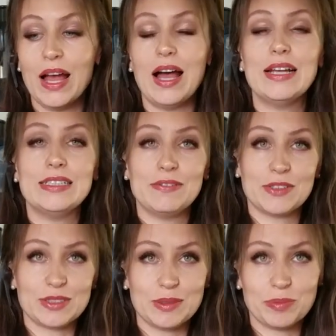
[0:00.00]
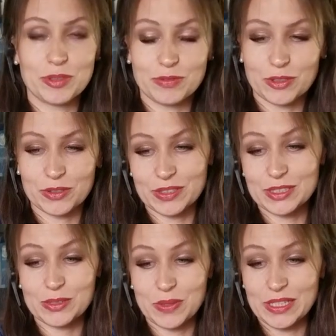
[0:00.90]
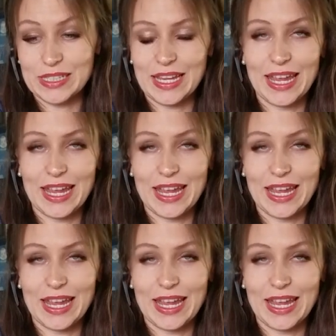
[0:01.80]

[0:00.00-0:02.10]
I definitely prefer this one.